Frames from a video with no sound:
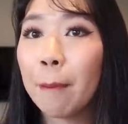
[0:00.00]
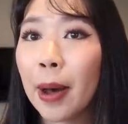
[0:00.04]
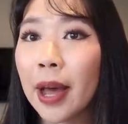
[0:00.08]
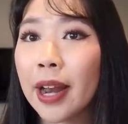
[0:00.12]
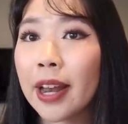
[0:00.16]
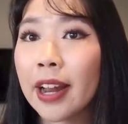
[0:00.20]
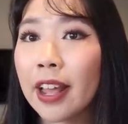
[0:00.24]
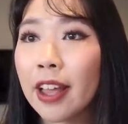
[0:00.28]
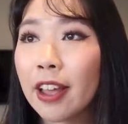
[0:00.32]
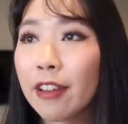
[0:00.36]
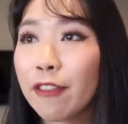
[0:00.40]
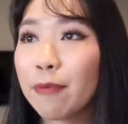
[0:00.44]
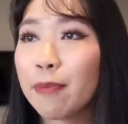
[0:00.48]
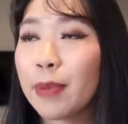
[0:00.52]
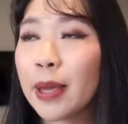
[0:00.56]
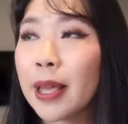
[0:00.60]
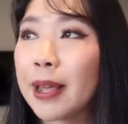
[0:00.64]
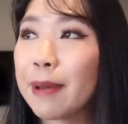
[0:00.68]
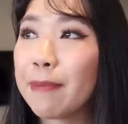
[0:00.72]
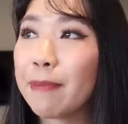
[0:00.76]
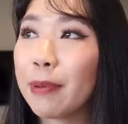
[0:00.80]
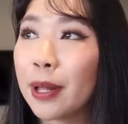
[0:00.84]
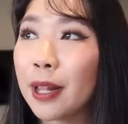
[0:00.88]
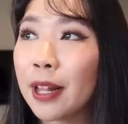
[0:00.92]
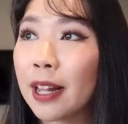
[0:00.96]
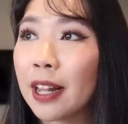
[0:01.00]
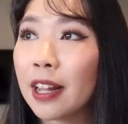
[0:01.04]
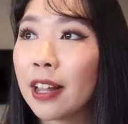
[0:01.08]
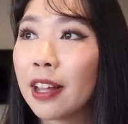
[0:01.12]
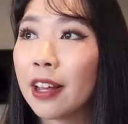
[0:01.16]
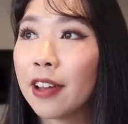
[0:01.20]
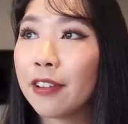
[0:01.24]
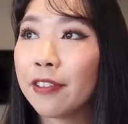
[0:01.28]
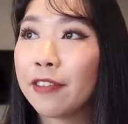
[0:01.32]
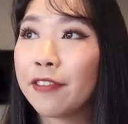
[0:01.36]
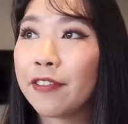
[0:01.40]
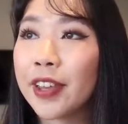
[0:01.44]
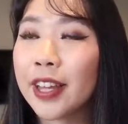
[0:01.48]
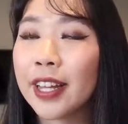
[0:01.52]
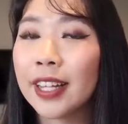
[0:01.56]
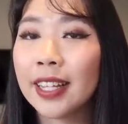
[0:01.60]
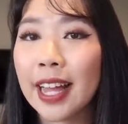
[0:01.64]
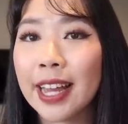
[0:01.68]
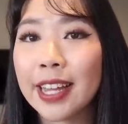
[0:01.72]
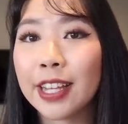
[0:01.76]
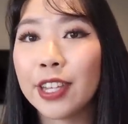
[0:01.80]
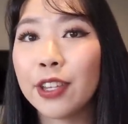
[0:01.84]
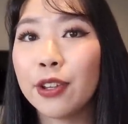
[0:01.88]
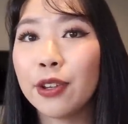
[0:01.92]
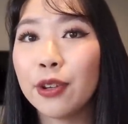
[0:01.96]
But if people feel
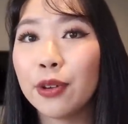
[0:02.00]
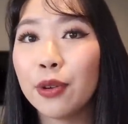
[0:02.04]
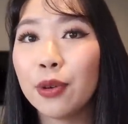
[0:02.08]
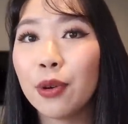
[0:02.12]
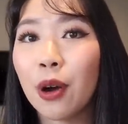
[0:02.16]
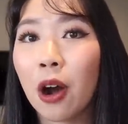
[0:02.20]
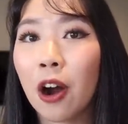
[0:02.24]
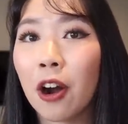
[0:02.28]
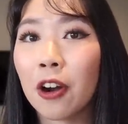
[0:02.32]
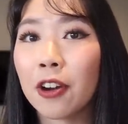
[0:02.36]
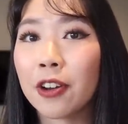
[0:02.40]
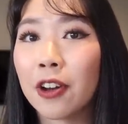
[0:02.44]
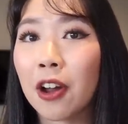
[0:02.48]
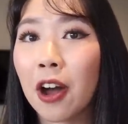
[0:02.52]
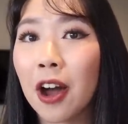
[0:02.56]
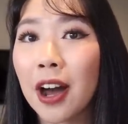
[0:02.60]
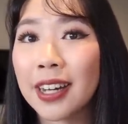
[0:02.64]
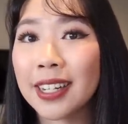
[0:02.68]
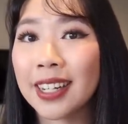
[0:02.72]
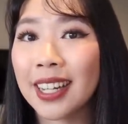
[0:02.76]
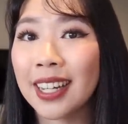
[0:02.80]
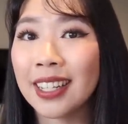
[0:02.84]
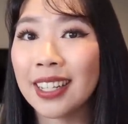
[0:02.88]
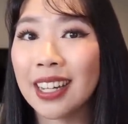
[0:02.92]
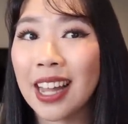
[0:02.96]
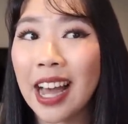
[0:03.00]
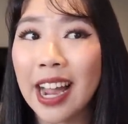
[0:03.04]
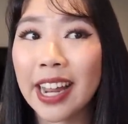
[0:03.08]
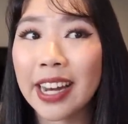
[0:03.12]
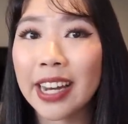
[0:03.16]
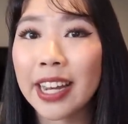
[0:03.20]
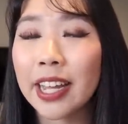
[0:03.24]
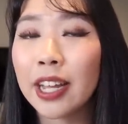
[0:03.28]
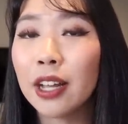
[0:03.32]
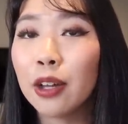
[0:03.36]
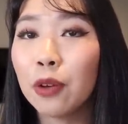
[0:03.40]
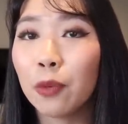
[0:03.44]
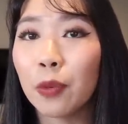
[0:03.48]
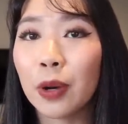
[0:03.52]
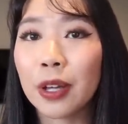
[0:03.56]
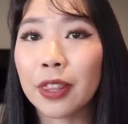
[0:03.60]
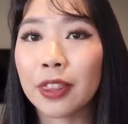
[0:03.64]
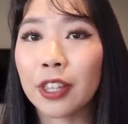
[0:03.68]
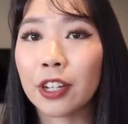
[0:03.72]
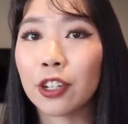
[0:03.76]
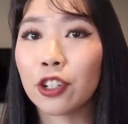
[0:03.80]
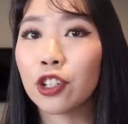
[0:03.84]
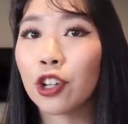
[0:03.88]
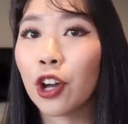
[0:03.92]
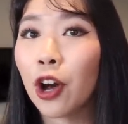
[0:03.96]
like you are not aligning
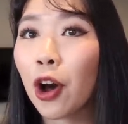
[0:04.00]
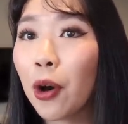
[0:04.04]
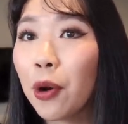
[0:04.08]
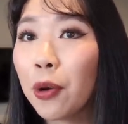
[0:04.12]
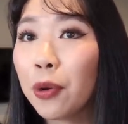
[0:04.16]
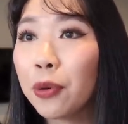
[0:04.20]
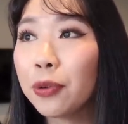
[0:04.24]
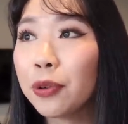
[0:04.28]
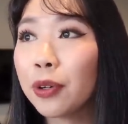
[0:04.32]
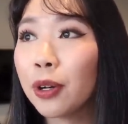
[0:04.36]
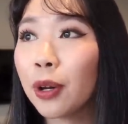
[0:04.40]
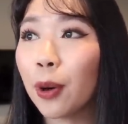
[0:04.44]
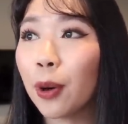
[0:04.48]
with the tone